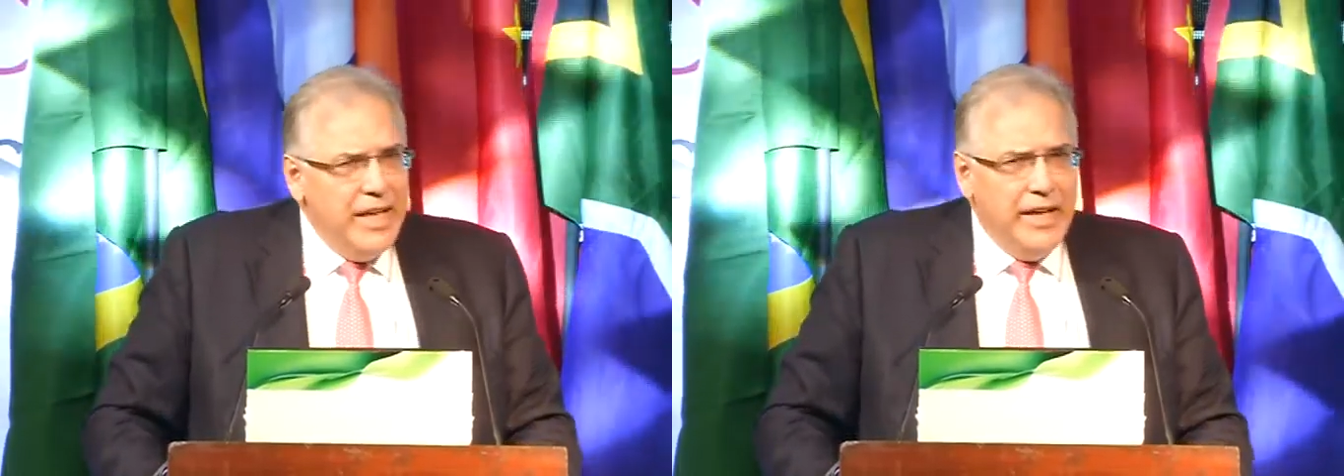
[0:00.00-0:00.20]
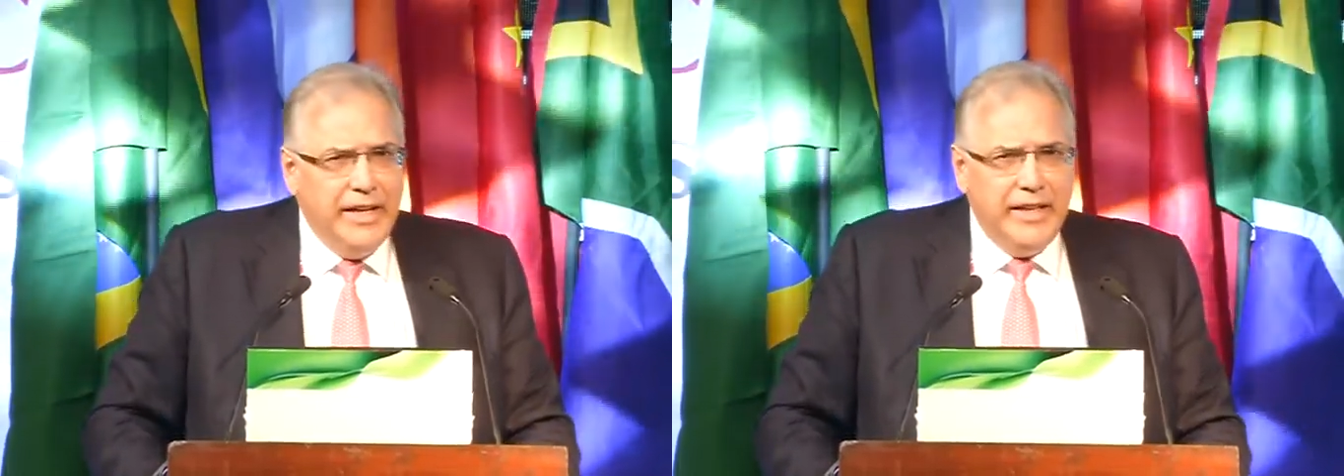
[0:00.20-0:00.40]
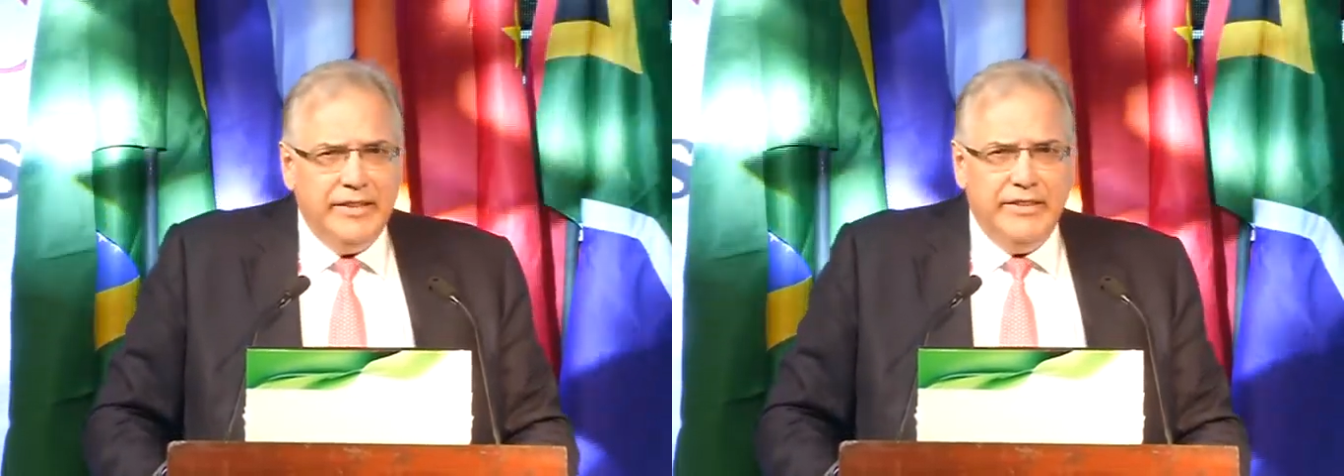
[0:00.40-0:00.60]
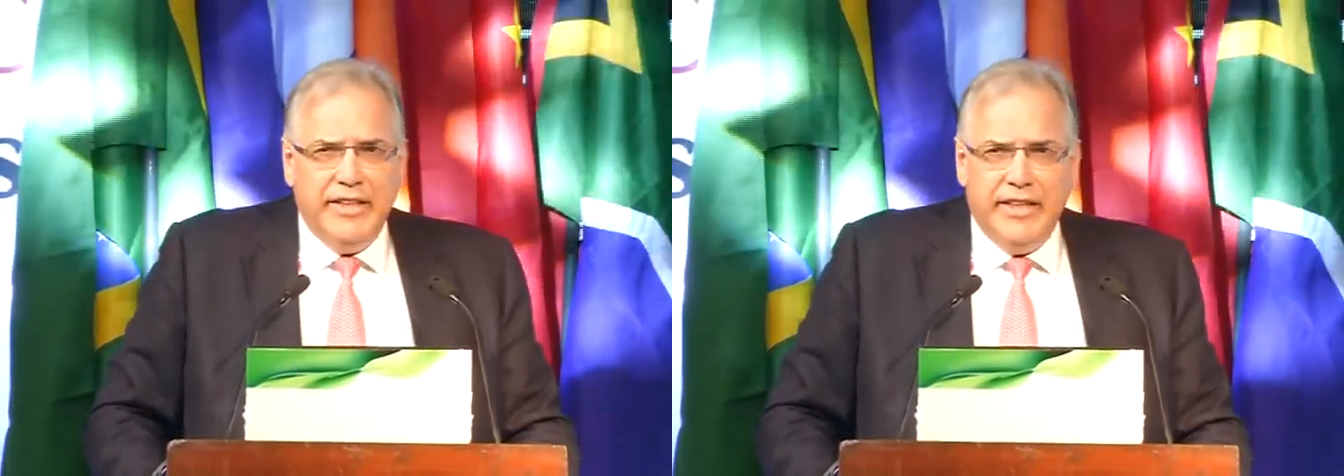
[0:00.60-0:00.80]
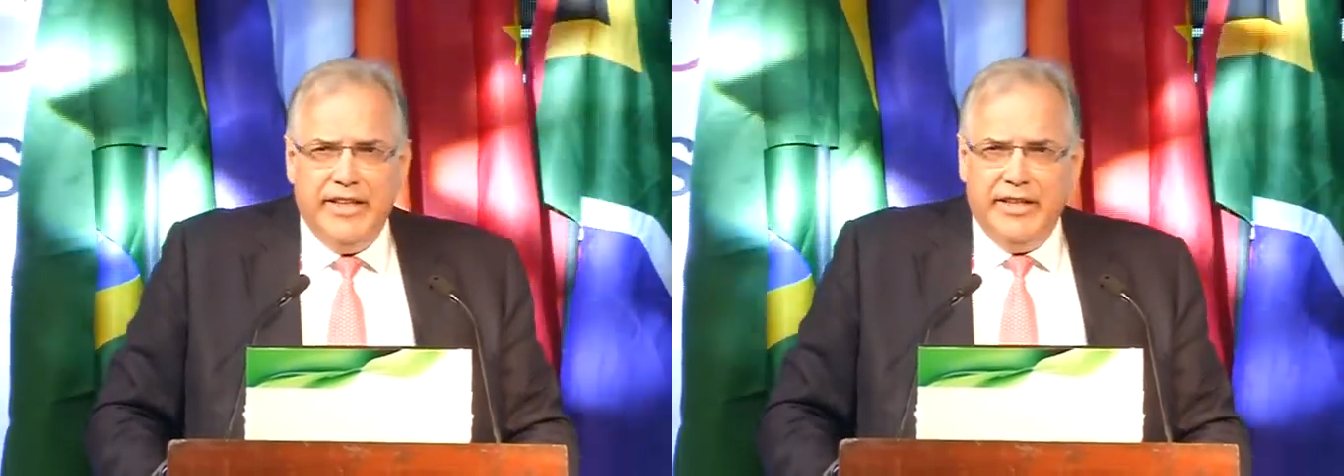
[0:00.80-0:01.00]
and
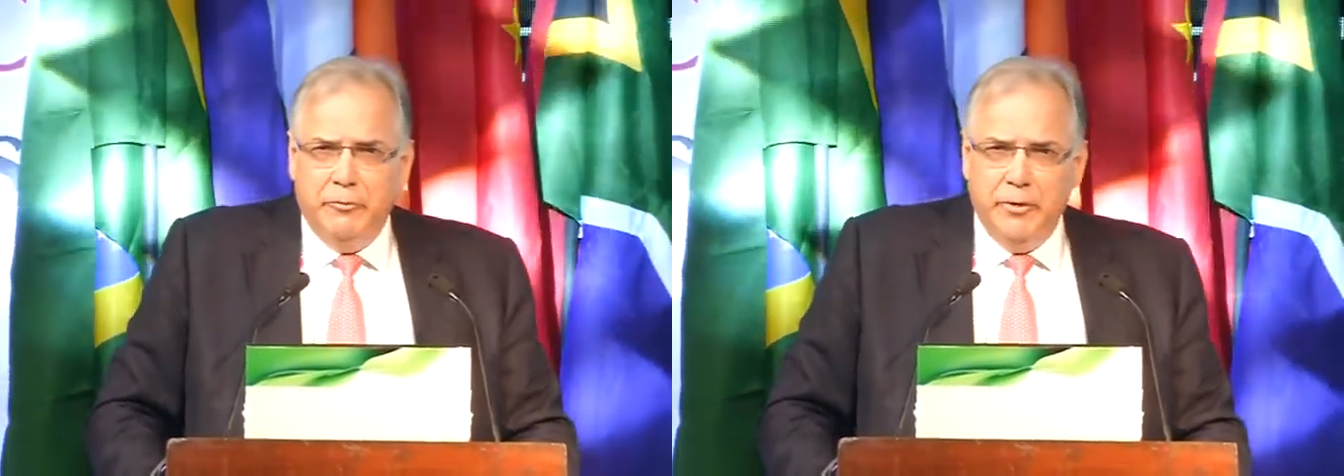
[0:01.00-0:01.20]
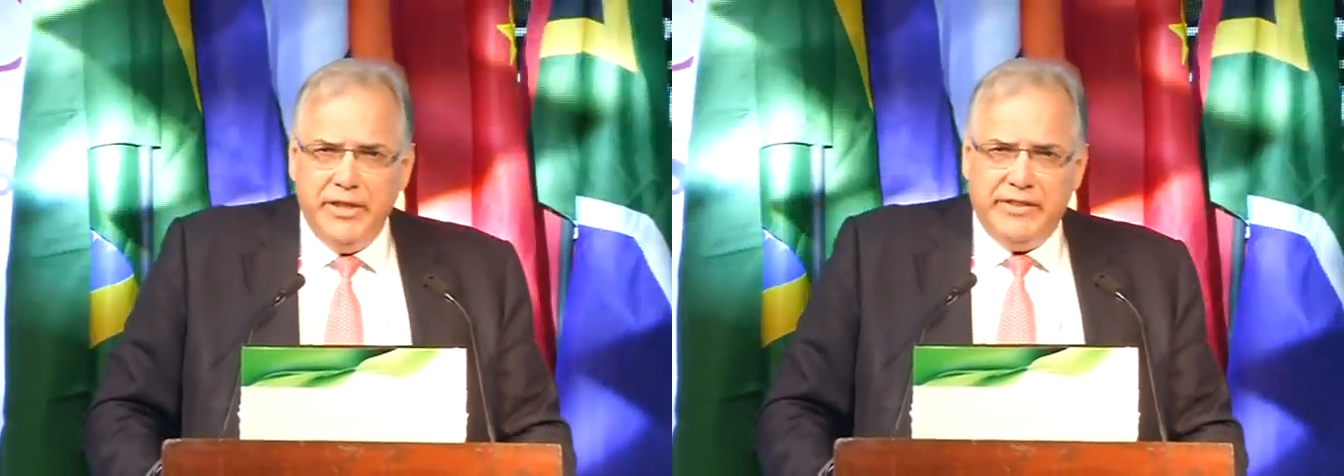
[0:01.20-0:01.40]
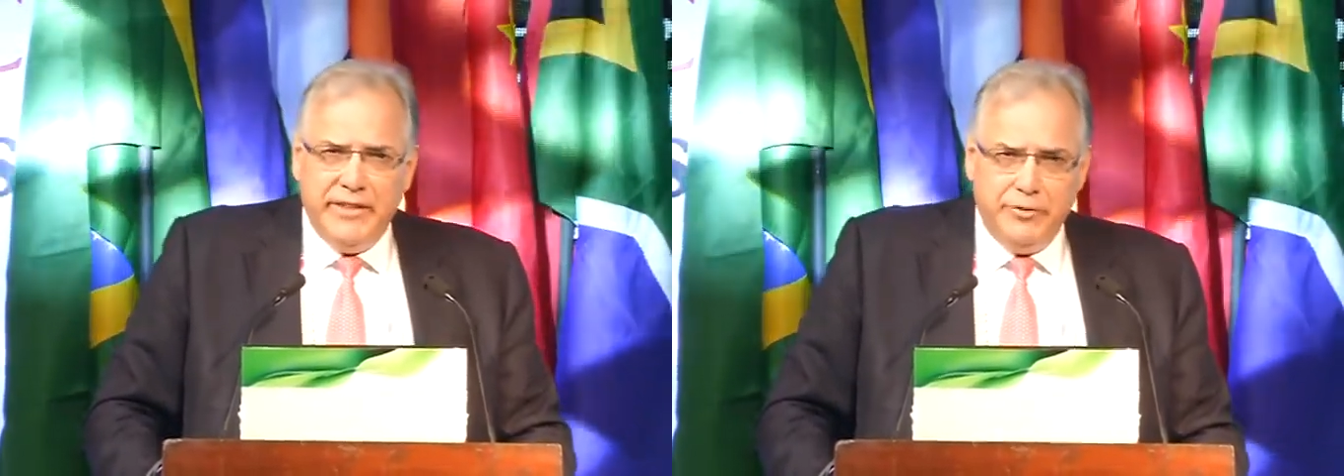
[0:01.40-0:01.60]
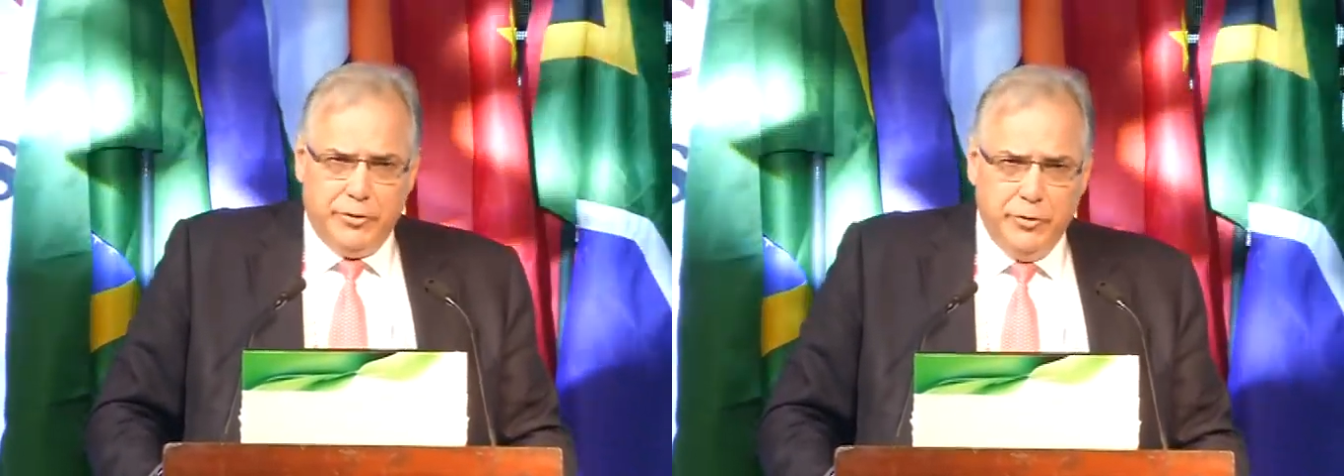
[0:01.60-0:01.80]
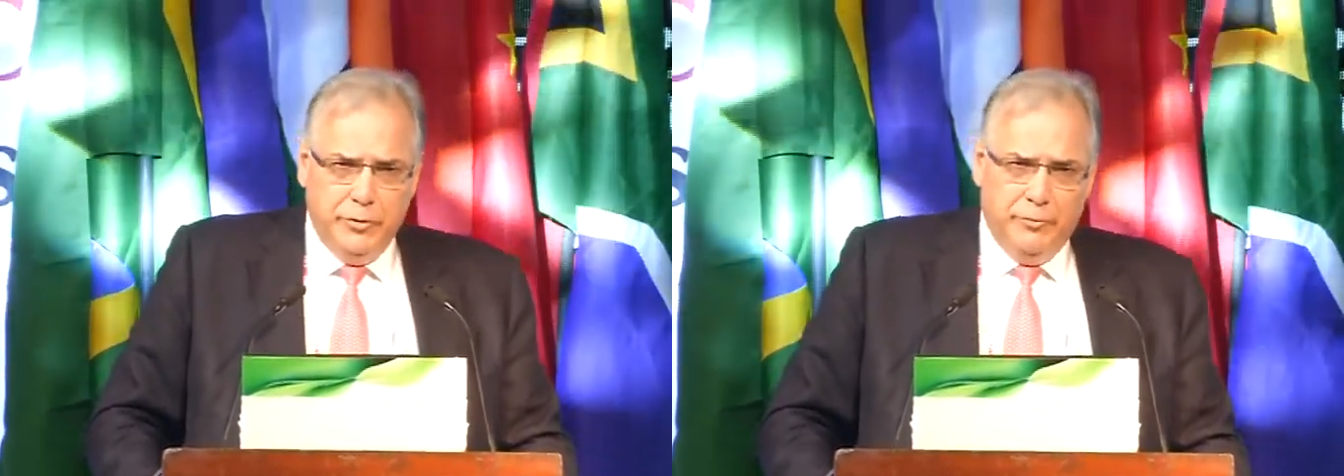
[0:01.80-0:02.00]
we intend
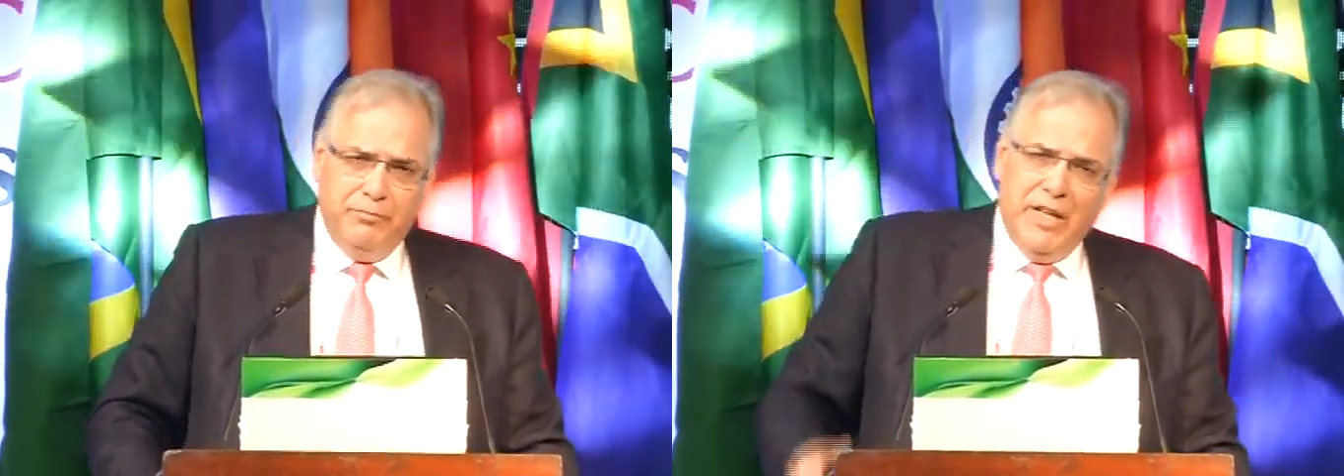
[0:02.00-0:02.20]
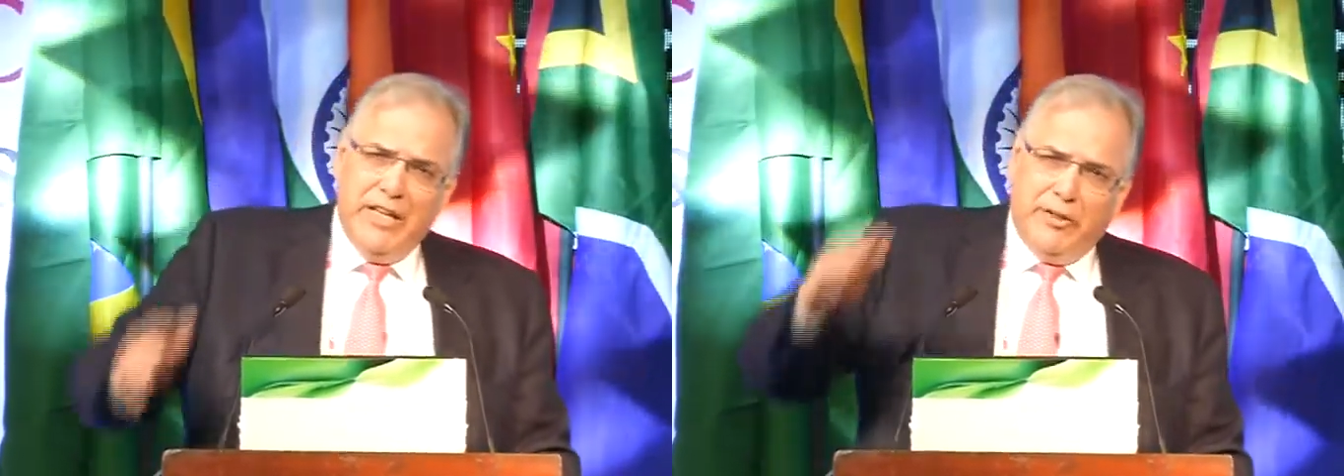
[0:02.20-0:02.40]
to